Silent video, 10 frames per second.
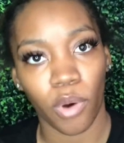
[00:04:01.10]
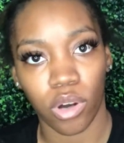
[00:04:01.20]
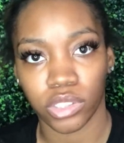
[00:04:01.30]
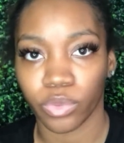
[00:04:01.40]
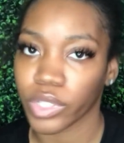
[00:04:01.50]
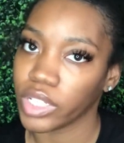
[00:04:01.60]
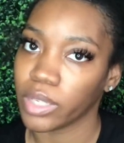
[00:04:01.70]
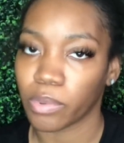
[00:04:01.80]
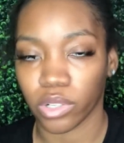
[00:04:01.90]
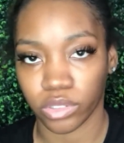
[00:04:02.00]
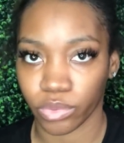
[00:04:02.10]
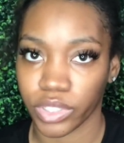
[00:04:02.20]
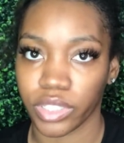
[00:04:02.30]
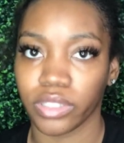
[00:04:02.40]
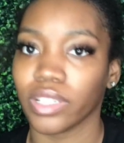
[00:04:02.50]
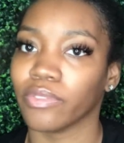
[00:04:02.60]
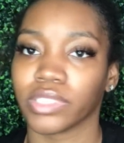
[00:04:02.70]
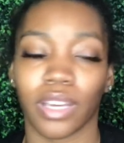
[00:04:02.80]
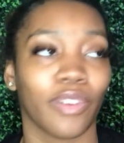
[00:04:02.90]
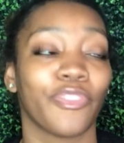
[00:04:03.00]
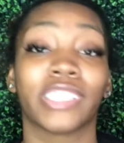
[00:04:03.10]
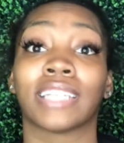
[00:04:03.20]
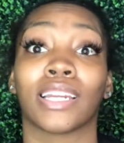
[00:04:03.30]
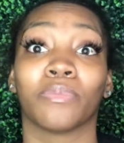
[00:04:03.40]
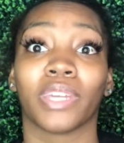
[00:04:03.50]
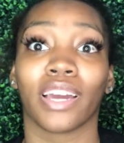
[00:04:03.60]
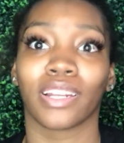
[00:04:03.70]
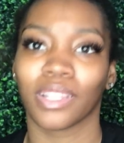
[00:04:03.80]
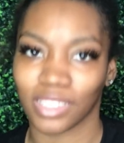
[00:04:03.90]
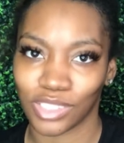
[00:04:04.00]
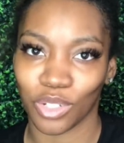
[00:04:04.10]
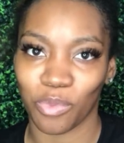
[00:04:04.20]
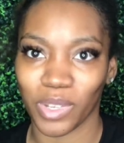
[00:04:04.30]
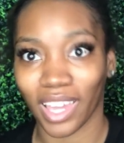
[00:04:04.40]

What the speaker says: pause to read. If it's not up there, that'll look stupid.